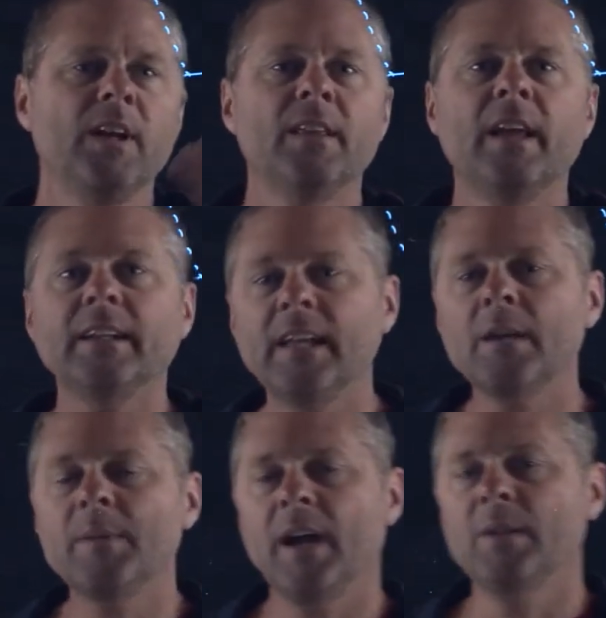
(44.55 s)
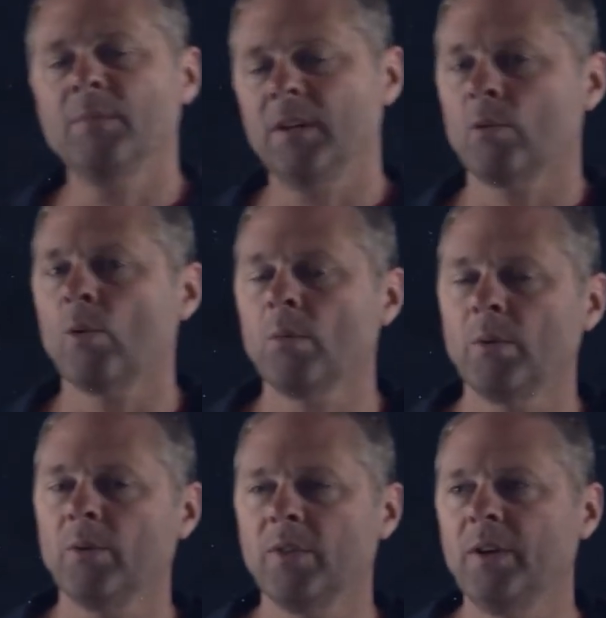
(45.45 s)
The idea behind molecular orbital
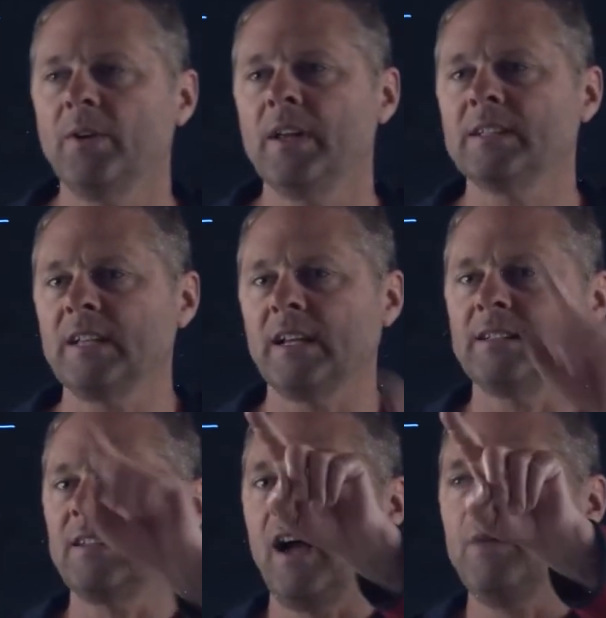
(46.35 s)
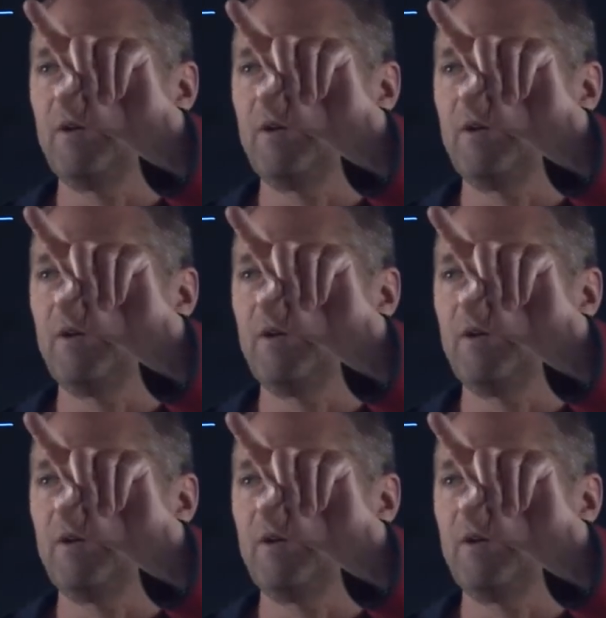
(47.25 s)
theory is that atomic